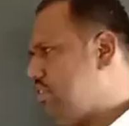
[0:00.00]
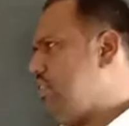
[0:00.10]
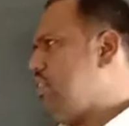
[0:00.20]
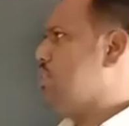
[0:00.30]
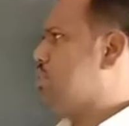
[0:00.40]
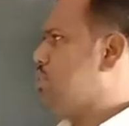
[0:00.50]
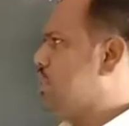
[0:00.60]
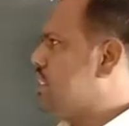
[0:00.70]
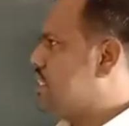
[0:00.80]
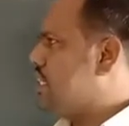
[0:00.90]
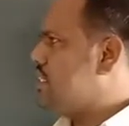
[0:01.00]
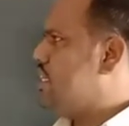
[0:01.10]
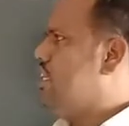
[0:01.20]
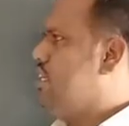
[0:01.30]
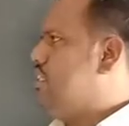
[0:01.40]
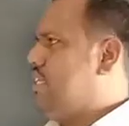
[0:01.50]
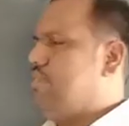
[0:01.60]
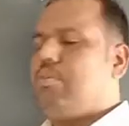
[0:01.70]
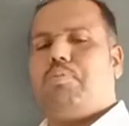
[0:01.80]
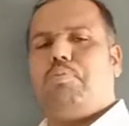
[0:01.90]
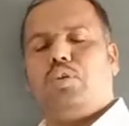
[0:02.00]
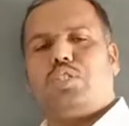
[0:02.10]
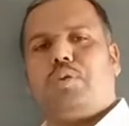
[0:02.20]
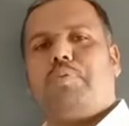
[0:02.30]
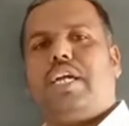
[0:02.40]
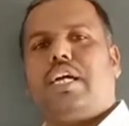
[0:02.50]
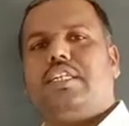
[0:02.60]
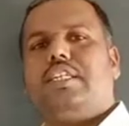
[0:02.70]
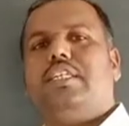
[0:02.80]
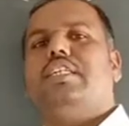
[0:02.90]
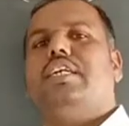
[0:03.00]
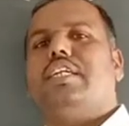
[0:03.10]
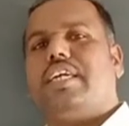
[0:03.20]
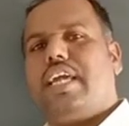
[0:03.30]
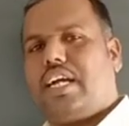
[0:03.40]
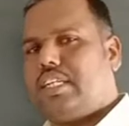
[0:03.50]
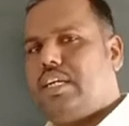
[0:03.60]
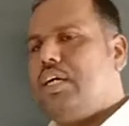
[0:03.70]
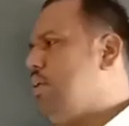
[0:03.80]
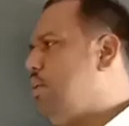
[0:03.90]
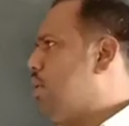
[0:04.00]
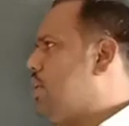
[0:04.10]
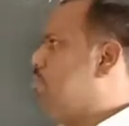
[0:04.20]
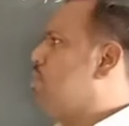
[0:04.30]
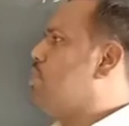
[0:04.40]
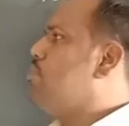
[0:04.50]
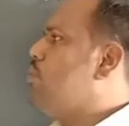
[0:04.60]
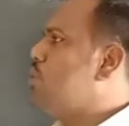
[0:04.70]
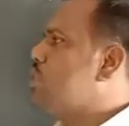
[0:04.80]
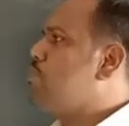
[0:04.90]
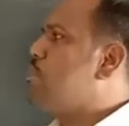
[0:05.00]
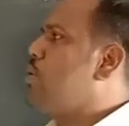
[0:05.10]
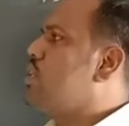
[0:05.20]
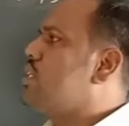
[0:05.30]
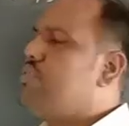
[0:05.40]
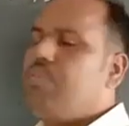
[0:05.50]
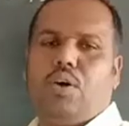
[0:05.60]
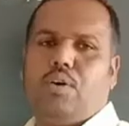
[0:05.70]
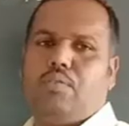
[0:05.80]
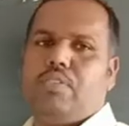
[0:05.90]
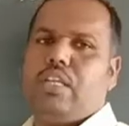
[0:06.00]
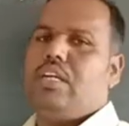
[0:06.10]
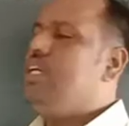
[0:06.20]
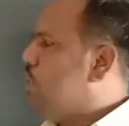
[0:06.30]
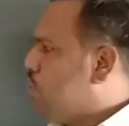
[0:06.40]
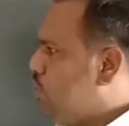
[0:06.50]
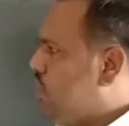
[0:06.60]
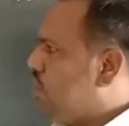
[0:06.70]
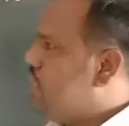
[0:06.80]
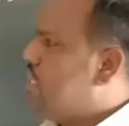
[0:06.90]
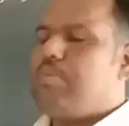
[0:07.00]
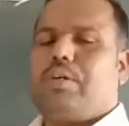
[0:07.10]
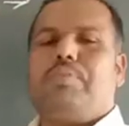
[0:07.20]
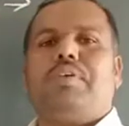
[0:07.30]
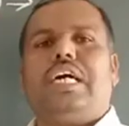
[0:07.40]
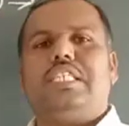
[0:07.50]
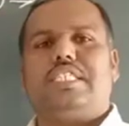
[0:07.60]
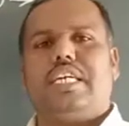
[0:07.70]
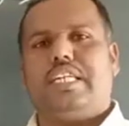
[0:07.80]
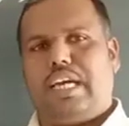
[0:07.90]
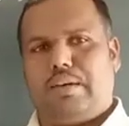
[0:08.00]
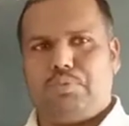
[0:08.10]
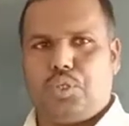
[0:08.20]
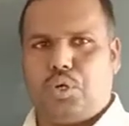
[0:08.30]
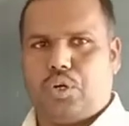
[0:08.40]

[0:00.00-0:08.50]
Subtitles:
So in this case the number of moles of reactant react or number of moles of product form to the number of Einstein absorb